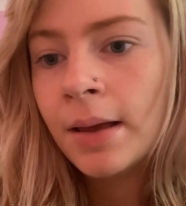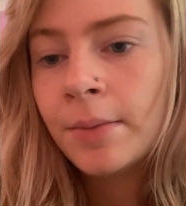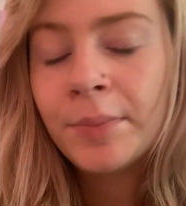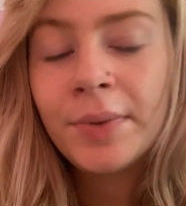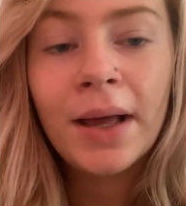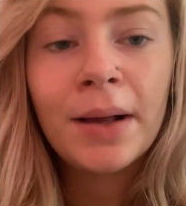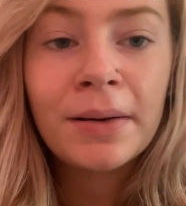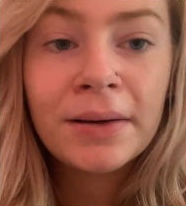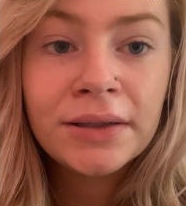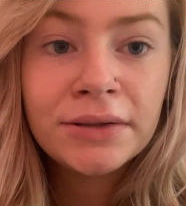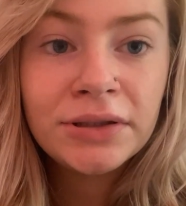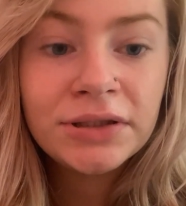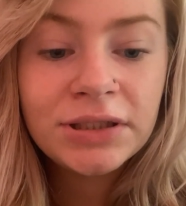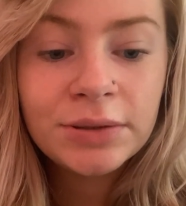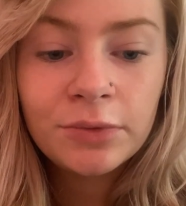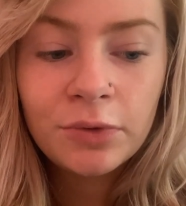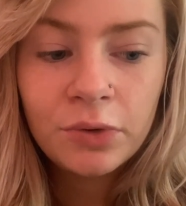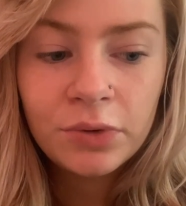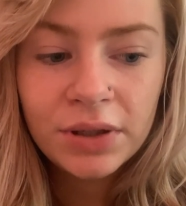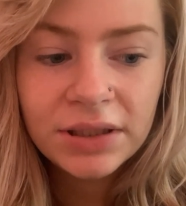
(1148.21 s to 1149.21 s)
But yeah, I'm going to do
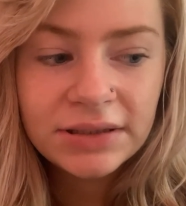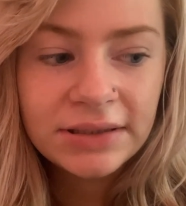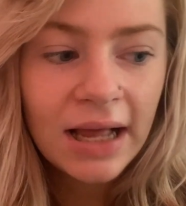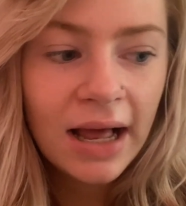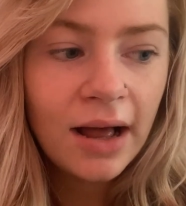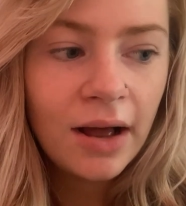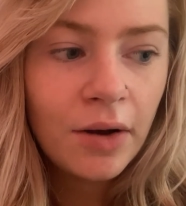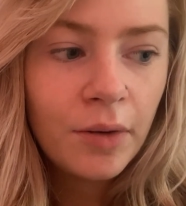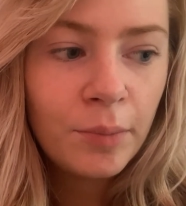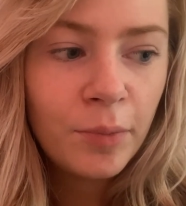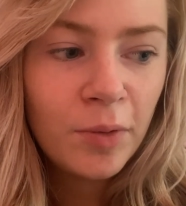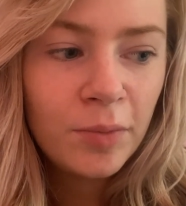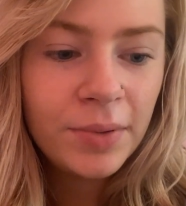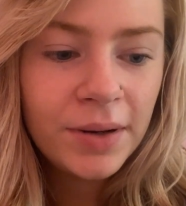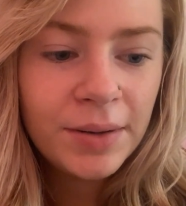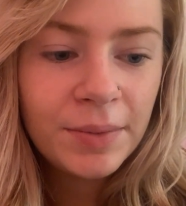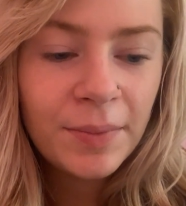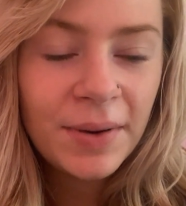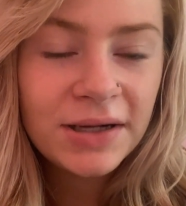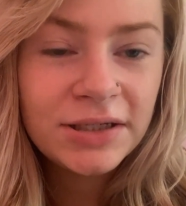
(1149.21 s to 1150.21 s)
some orders now.
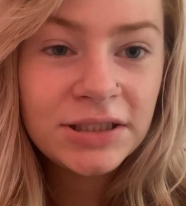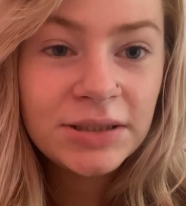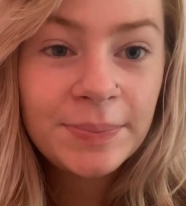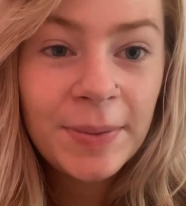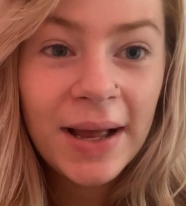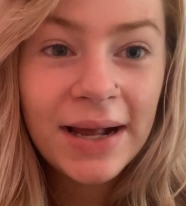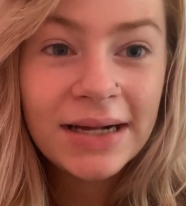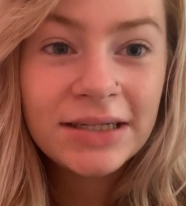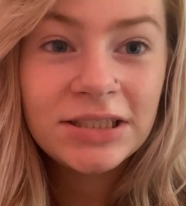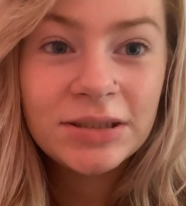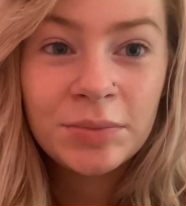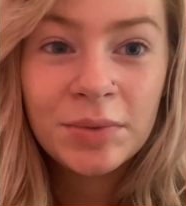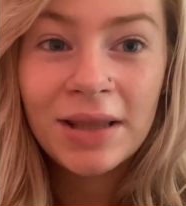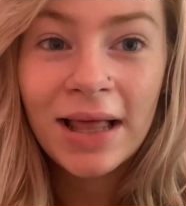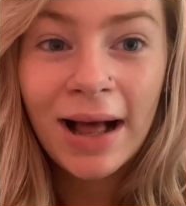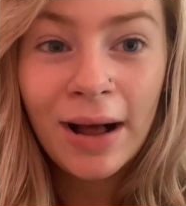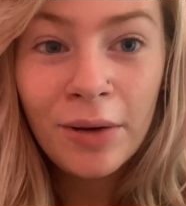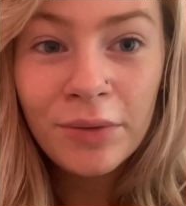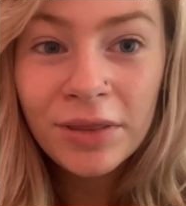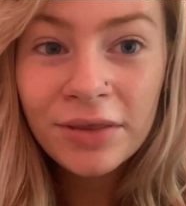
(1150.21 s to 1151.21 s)
Probably I might just package them
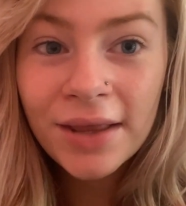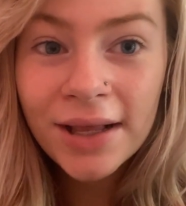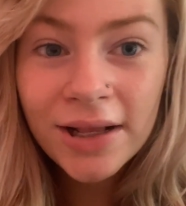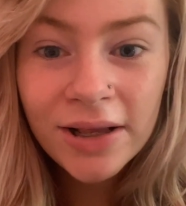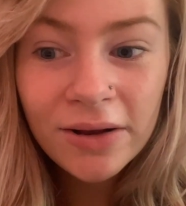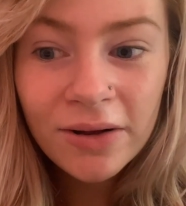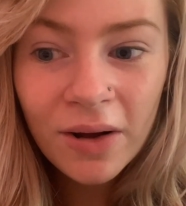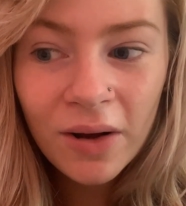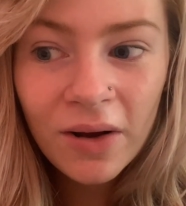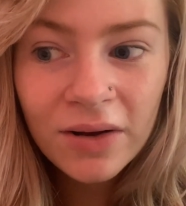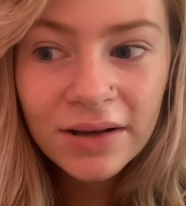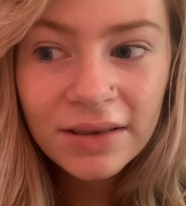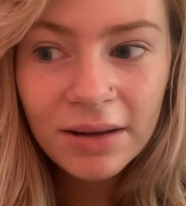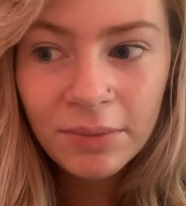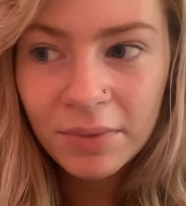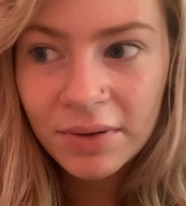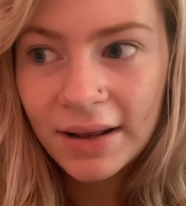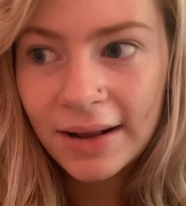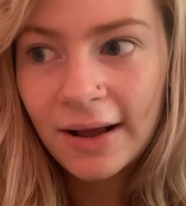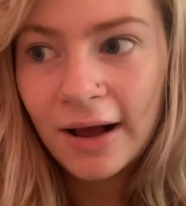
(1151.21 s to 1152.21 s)
without the thank you card. And
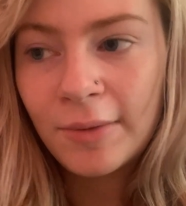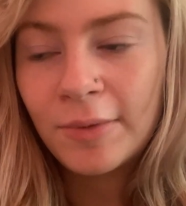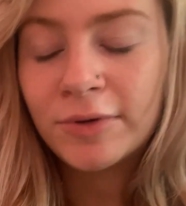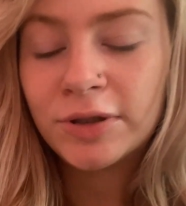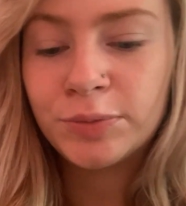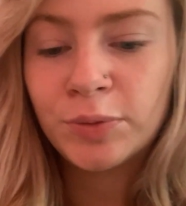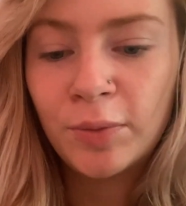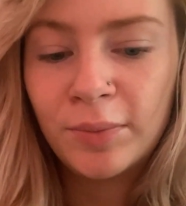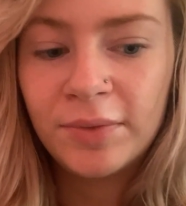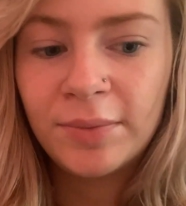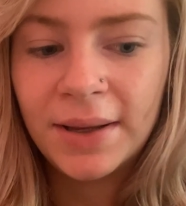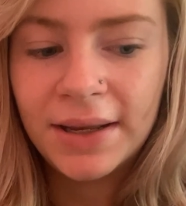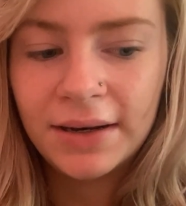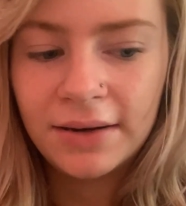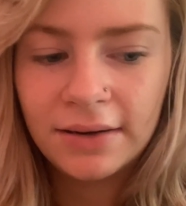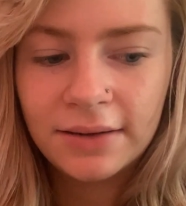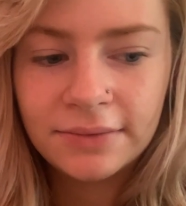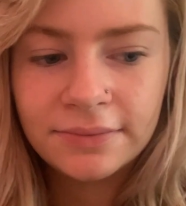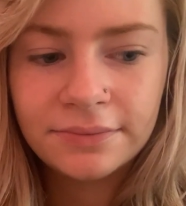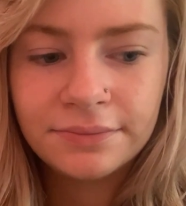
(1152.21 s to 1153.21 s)
then when they come, I'll just pop them
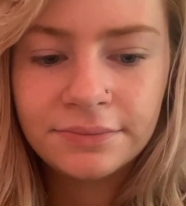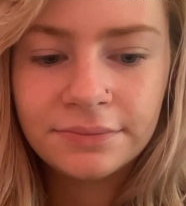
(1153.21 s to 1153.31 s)
in.